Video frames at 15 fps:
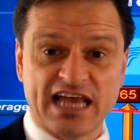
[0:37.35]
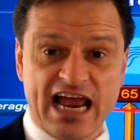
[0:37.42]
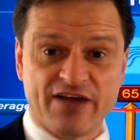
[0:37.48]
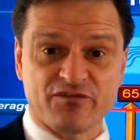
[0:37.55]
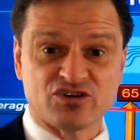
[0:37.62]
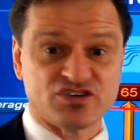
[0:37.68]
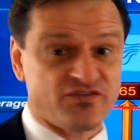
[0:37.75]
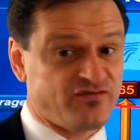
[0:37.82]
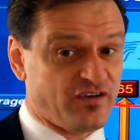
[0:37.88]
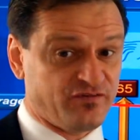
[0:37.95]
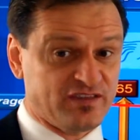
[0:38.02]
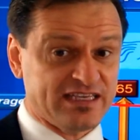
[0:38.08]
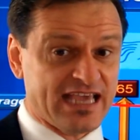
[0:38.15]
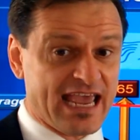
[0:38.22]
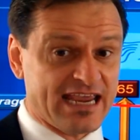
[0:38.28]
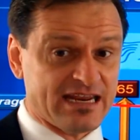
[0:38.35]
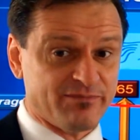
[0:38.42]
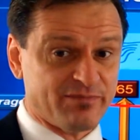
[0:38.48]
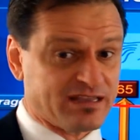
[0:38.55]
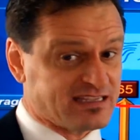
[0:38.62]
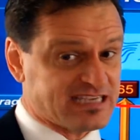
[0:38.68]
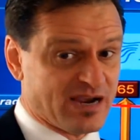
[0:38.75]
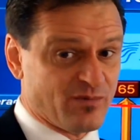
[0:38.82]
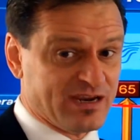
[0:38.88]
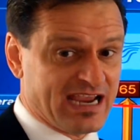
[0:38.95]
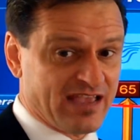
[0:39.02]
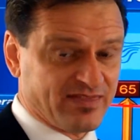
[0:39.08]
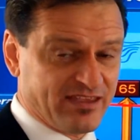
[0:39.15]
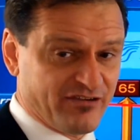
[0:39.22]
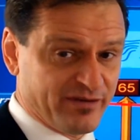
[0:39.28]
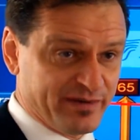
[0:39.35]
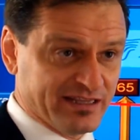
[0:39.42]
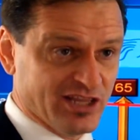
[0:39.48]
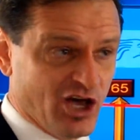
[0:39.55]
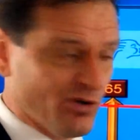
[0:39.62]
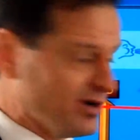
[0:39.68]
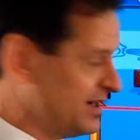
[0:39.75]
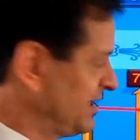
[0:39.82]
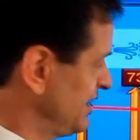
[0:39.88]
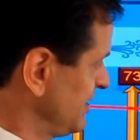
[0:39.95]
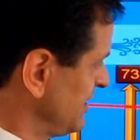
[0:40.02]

average of 58, and by the time we get there, it'll be lower.